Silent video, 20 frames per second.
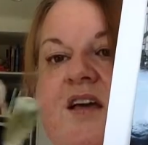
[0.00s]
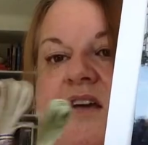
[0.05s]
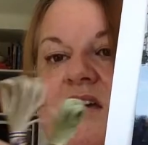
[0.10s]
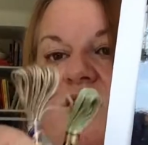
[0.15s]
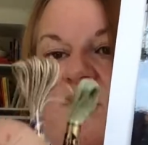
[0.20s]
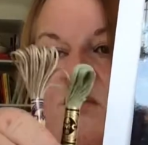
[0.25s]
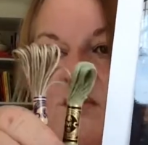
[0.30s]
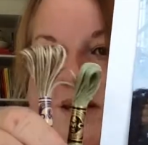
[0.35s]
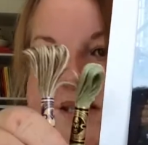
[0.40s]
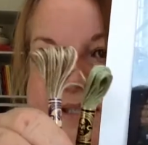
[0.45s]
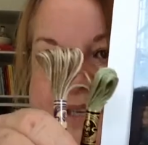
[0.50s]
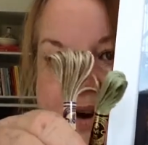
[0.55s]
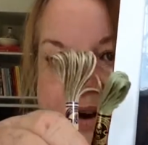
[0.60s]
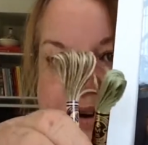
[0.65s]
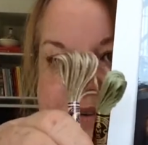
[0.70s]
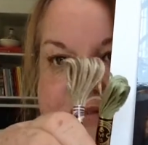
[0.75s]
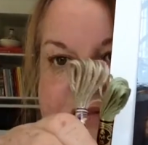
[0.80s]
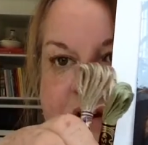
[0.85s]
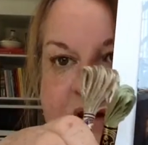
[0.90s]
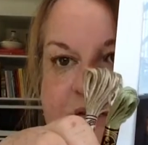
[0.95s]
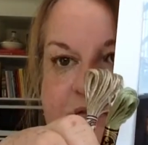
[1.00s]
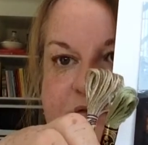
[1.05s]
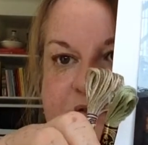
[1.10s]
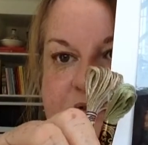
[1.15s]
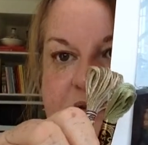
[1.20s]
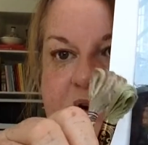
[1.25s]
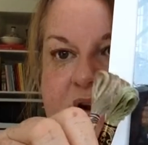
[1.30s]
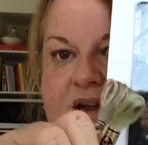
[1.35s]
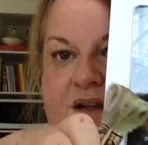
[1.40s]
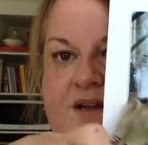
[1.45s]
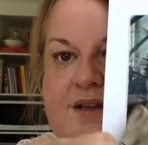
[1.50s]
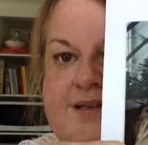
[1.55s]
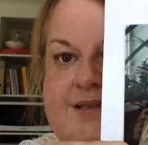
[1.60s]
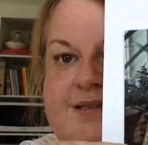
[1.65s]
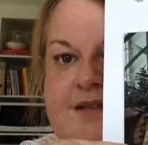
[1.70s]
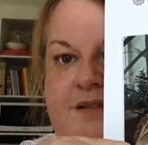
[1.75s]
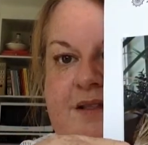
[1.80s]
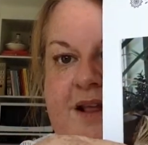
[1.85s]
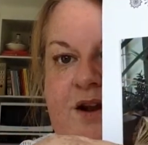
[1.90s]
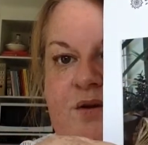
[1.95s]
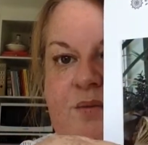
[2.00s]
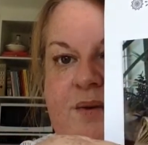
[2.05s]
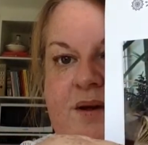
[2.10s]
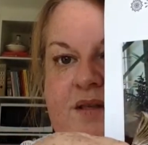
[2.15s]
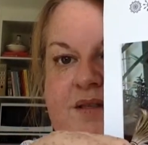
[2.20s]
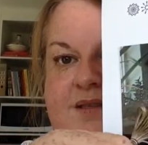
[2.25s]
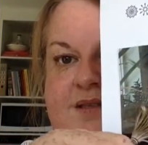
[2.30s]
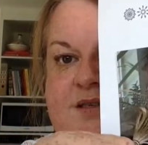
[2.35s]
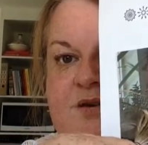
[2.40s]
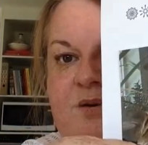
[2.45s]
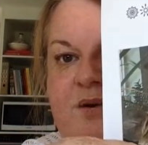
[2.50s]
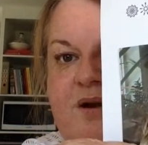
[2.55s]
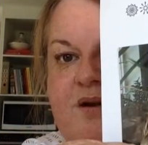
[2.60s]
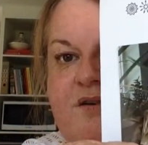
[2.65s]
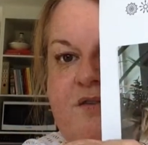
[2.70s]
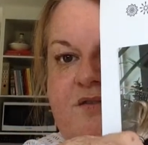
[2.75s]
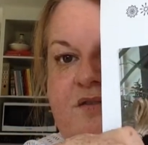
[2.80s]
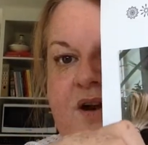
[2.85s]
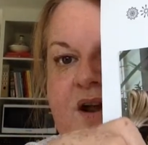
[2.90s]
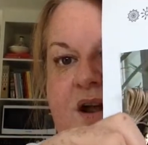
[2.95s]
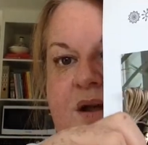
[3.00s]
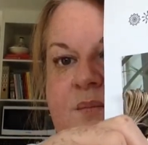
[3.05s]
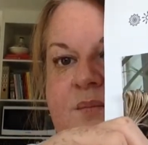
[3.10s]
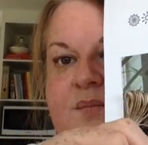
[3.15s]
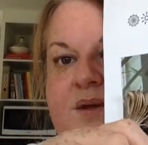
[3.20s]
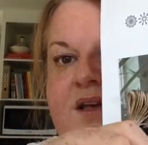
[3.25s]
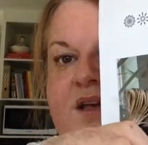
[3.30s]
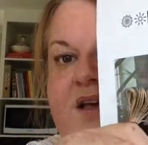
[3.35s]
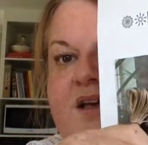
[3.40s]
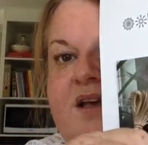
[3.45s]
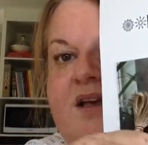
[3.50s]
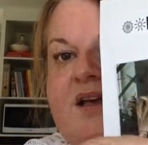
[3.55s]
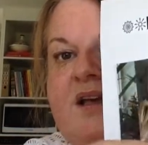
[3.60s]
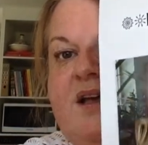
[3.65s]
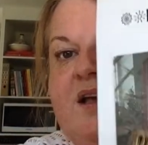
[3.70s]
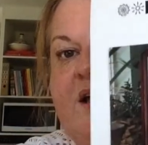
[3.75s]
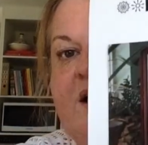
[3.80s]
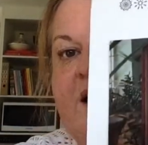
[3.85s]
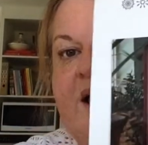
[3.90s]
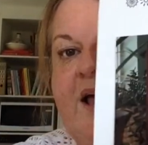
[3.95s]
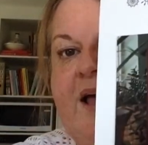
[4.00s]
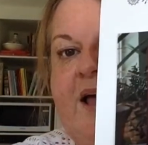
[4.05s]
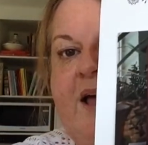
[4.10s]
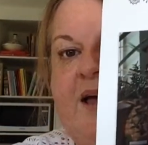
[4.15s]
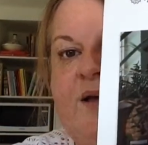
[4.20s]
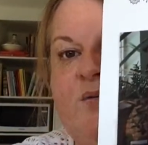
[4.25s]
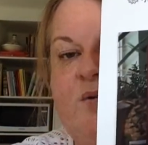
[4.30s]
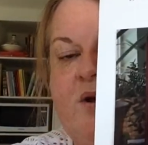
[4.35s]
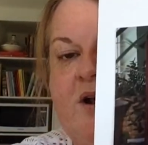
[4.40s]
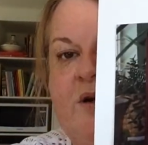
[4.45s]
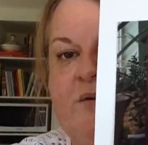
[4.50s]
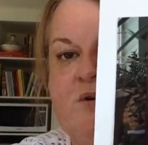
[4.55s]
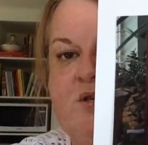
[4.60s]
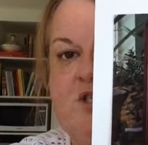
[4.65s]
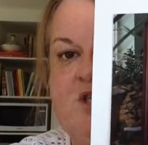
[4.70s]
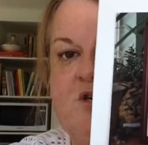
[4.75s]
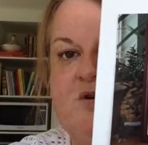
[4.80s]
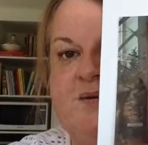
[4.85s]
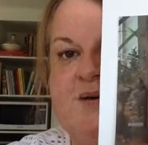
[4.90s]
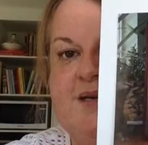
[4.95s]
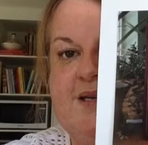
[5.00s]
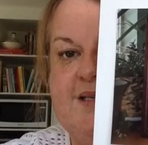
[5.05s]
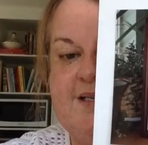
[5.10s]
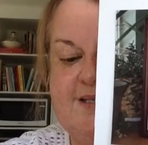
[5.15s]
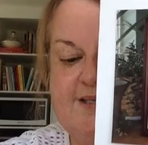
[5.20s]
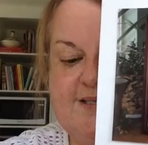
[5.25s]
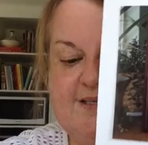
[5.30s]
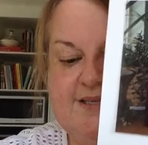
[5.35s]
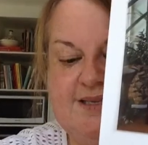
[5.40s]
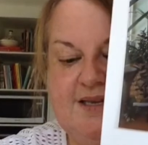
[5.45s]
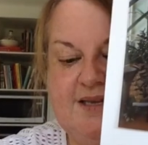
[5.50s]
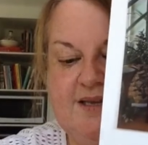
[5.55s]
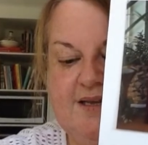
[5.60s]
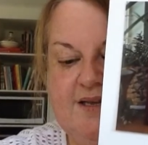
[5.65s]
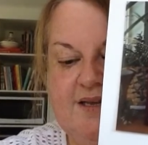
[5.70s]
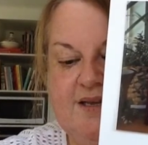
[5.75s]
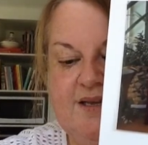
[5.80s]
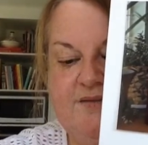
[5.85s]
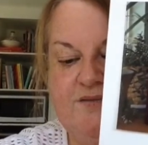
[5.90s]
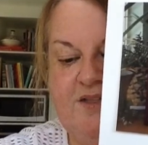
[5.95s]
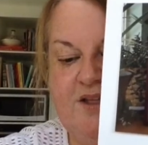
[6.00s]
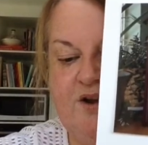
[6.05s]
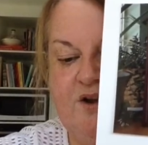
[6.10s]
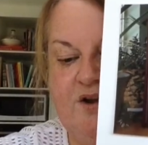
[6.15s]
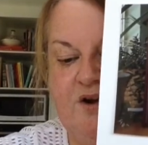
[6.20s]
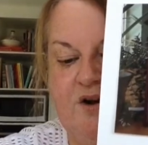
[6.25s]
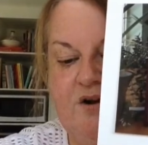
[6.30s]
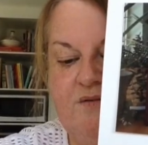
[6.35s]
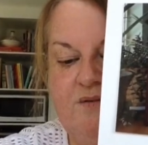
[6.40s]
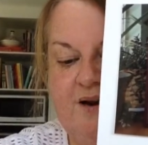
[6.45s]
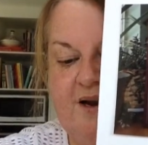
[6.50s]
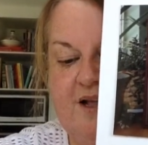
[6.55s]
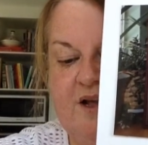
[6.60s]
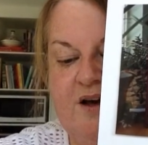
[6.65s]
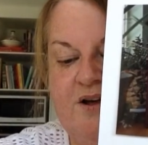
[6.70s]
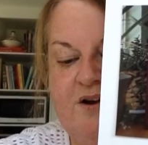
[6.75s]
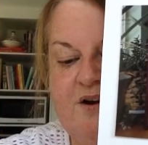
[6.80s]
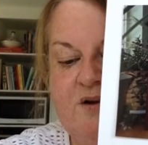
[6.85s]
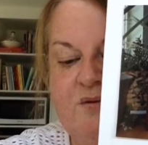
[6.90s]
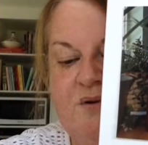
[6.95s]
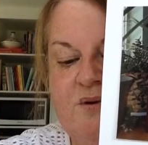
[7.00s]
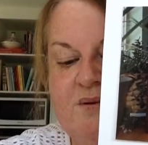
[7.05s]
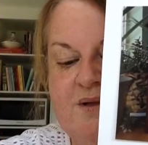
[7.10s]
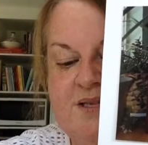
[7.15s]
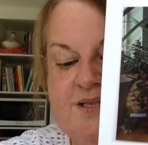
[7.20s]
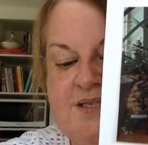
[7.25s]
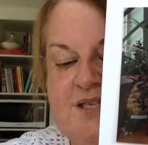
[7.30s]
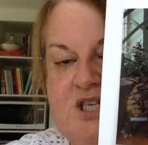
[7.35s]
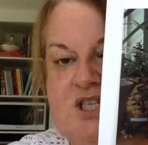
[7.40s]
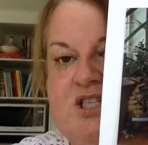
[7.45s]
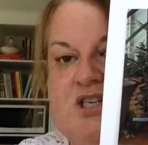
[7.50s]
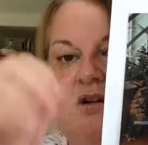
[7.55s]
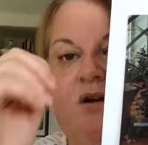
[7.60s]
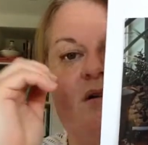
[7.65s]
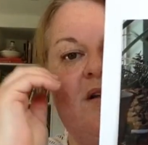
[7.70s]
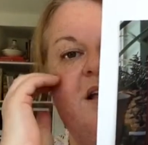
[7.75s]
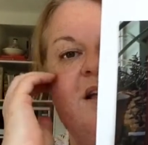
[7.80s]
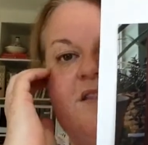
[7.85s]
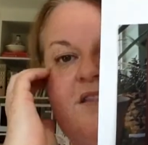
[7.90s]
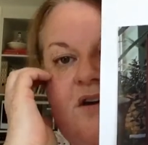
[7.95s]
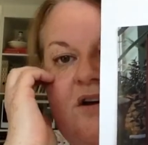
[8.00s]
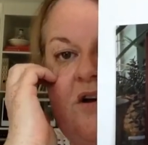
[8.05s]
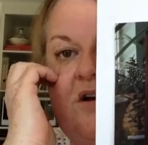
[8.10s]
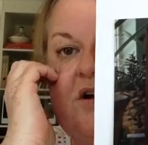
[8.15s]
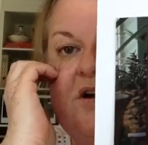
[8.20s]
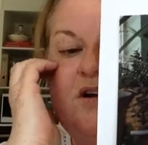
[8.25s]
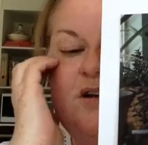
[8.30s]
3053. So that'll be the square frame. And what I would do is give that a go, really. I don't know what I'm going to stitch it on yet, though.